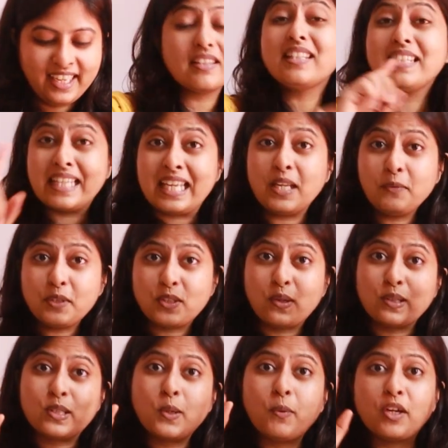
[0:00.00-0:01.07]
The scene was
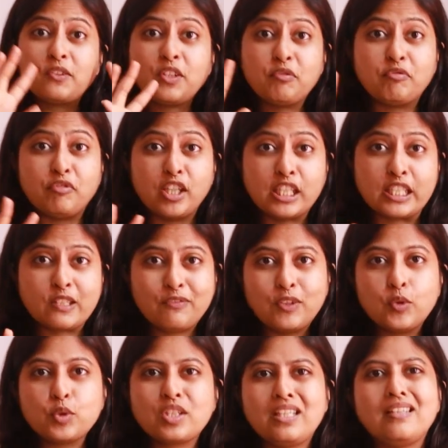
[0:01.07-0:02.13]
also one of the first
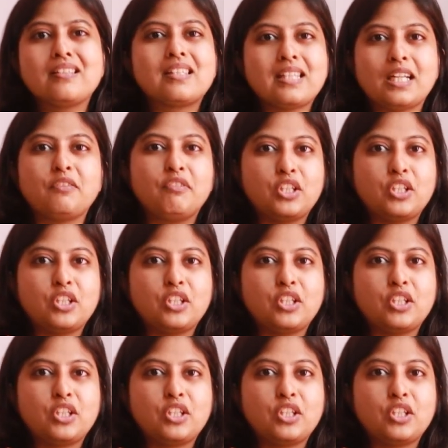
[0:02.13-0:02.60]
few scenes that